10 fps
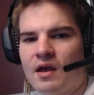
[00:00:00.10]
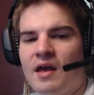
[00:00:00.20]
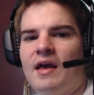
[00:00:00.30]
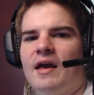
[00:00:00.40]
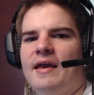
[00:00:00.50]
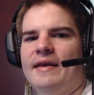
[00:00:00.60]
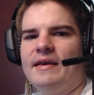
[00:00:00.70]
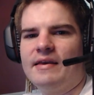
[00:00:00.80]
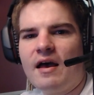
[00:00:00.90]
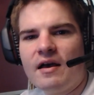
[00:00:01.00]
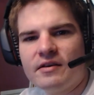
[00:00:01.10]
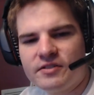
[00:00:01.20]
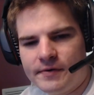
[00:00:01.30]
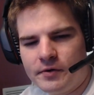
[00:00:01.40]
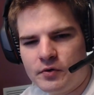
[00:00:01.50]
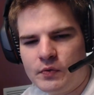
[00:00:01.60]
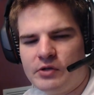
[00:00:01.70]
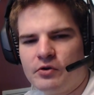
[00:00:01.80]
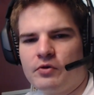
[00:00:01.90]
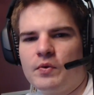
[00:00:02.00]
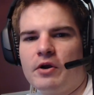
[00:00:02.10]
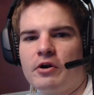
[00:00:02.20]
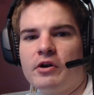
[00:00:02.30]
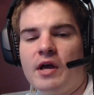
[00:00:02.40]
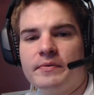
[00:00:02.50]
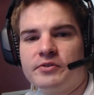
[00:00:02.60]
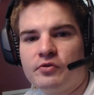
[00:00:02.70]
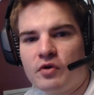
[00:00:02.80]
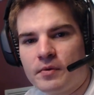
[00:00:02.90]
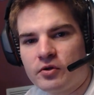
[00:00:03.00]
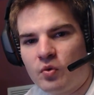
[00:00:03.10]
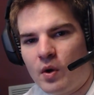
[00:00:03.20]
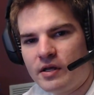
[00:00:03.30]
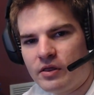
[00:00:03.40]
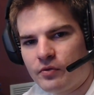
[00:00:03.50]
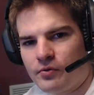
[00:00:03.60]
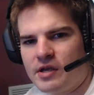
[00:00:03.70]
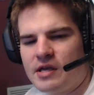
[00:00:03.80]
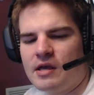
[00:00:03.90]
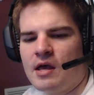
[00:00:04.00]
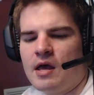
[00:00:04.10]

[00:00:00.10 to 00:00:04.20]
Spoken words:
Hey guys, Fearu here, and we are on episode number 23.